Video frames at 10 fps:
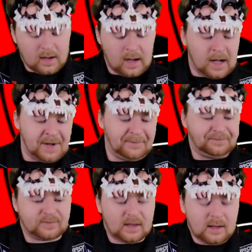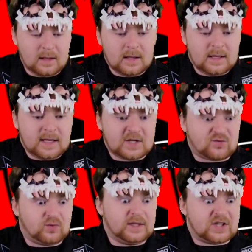Um,
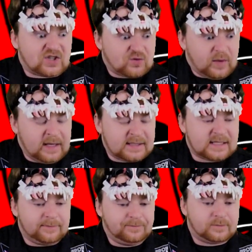it's really sweet,